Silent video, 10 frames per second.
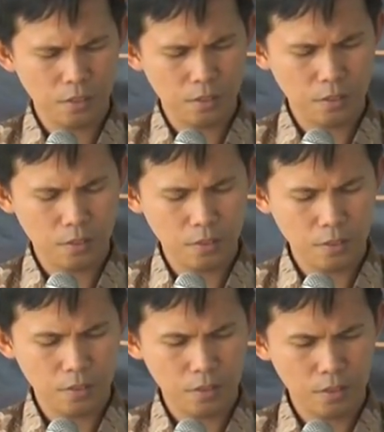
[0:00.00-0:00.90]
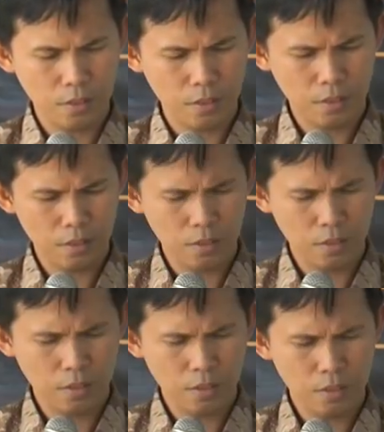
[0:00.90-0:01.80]

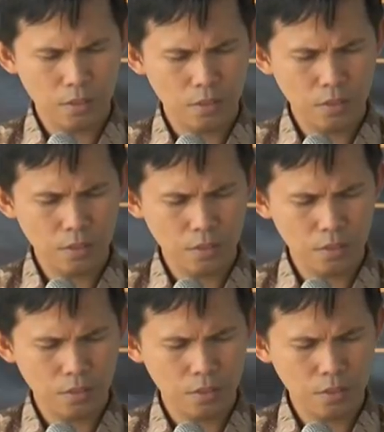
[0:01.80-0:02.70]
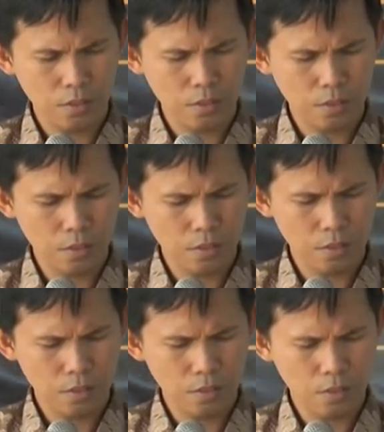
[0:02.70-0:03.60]

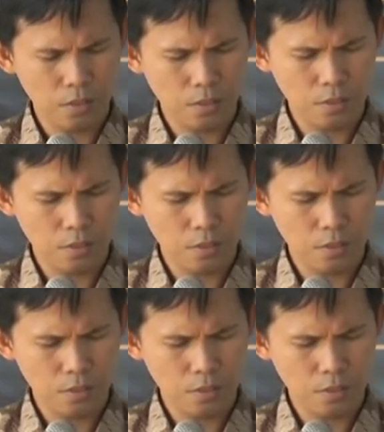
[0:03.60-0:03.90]
[no speech]